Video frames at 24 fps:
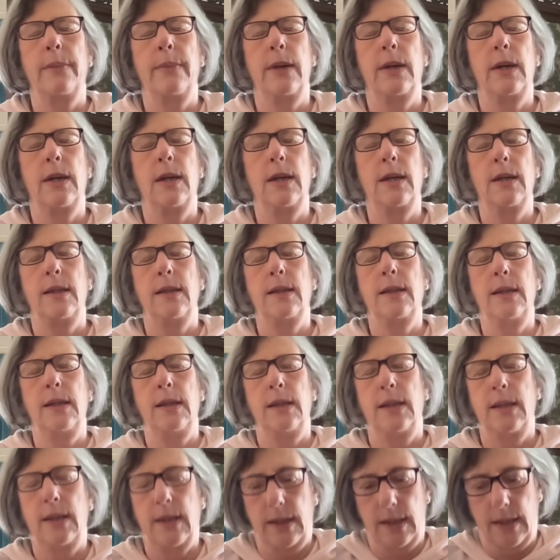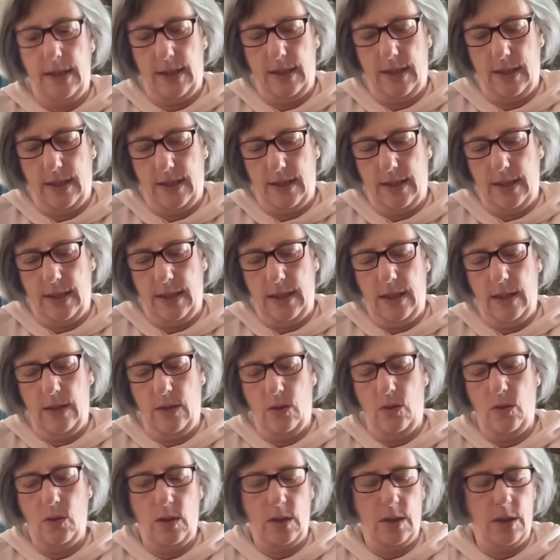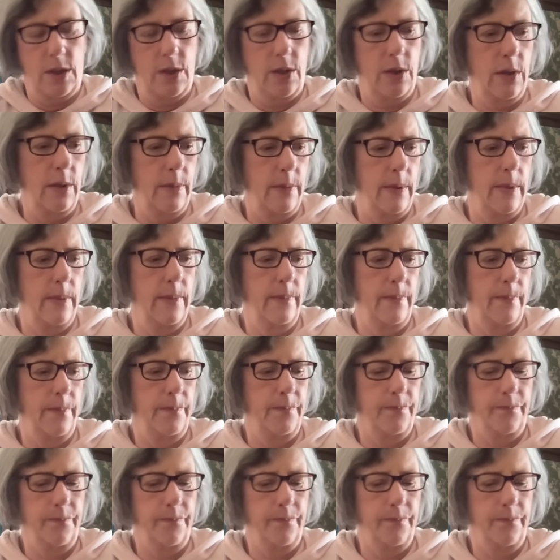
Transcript: Pisces in October.